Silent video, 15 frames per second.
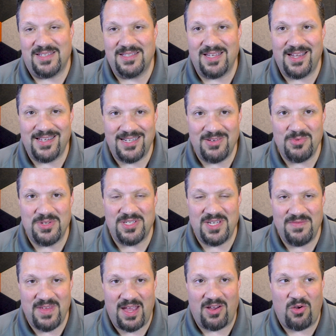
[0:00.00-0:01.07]
I did
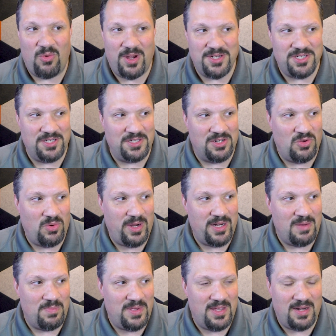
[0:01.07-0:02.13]
receive that question quite
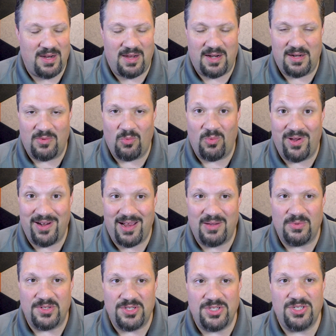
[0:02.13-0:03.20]
a bit on when I
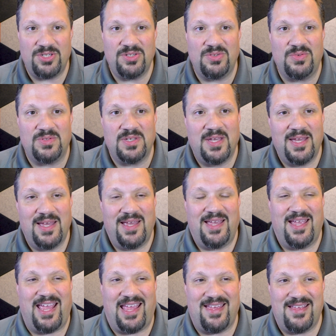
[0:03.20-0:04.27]
would choose.
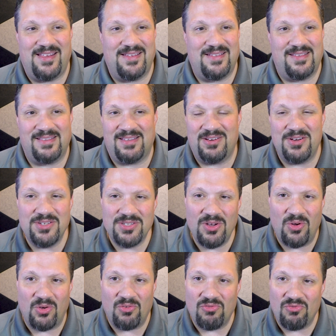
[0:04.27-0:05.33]
There is
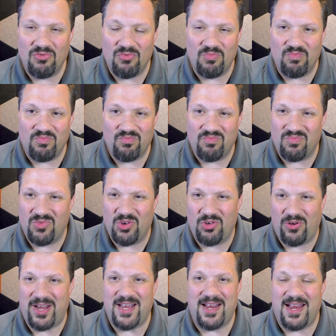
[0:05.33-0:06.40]
no
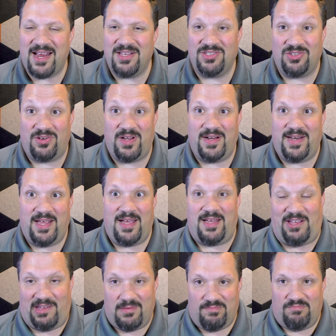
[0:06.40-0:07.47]
great answer on
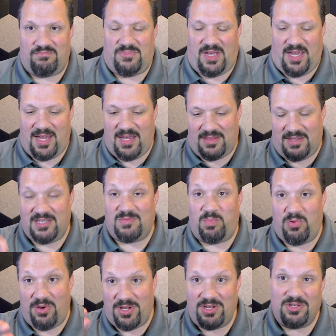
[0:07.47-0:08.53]
that. Hey, at this
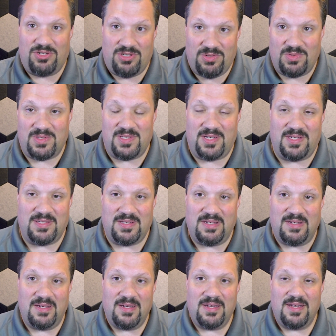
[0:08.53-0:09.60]
point you choose this.
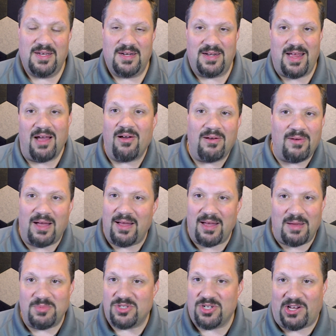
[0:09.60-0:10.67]
Now
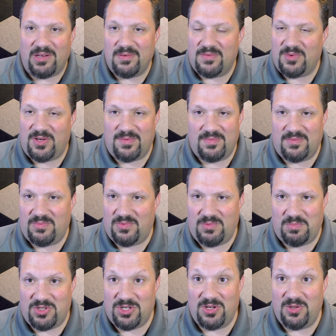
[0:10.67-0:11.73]
I'm sure
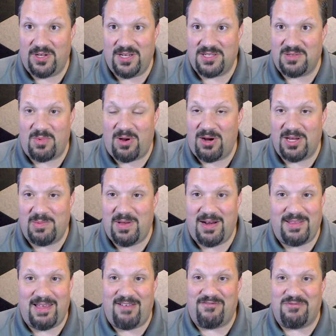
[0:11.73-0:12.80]
you'll get some argument
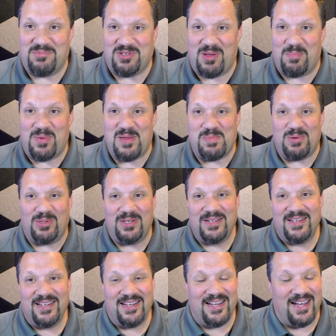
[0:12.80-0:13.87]
on that from some people,
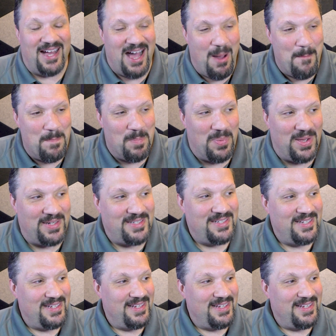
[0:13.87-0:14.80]
but